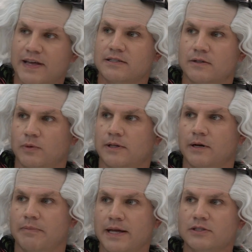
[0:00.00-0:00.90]
vested with
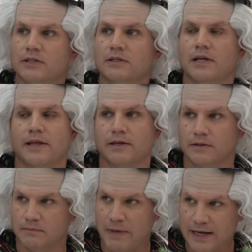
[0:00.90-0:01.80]
their pension and they
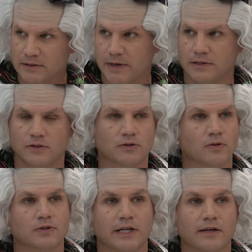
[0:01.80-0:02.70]
could maximize their
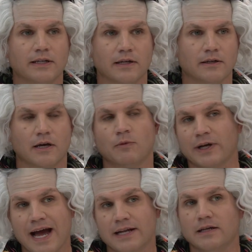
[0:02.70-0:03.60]
Social Security income or
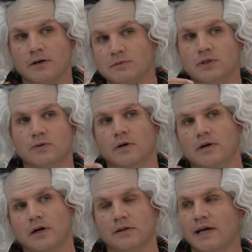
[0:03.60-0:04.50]
got it up
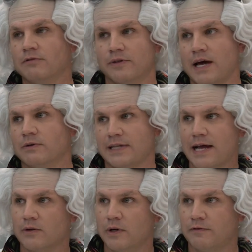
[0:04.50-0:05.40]
to a level that was
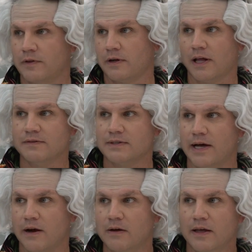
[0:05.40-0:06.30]
adequate for their
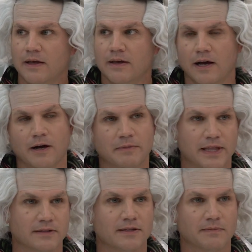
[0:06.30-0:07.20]
lifestyle. But
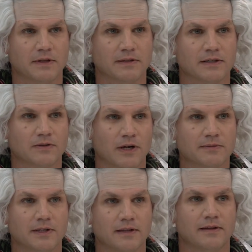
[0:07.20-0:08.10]
then something
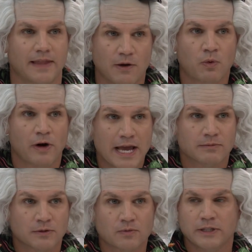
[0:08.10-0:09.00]
disrupts it, they were
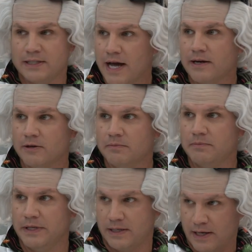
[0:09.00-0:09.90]
able to retire
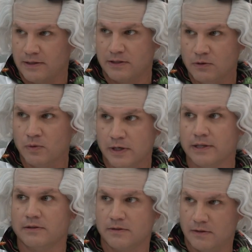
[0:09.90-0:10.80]
because it
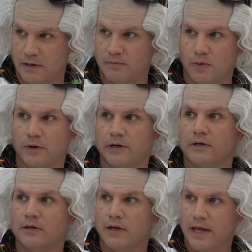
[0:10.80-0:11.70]
was the
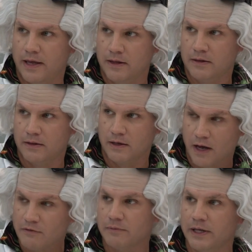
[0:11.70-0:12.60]
employer and the
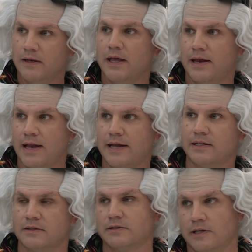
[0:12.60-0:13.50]
government and not
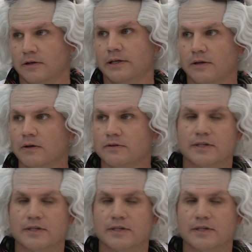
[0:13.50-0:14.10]
necessarily their own